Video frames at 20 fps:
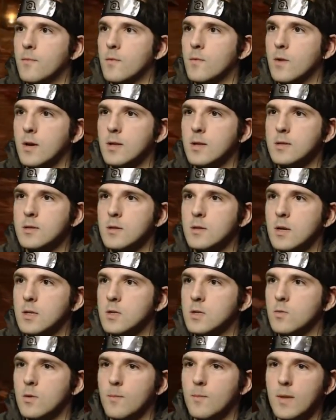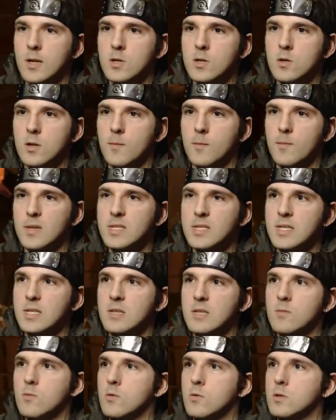Right. I just want to make sure that missing is
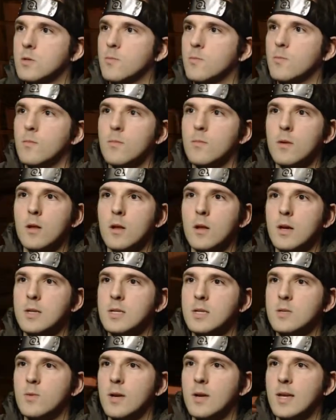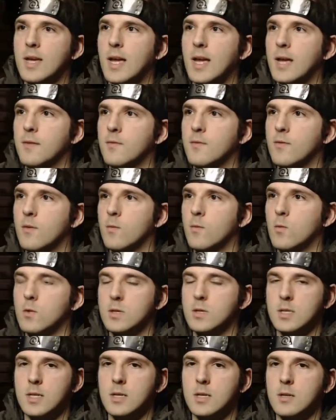not more supplies. That's where I came from,
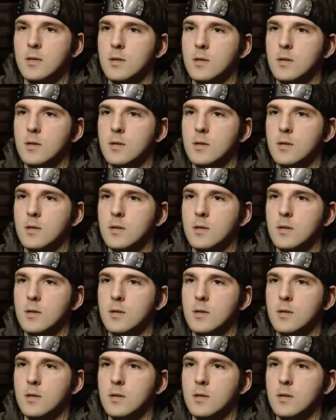wasn't it?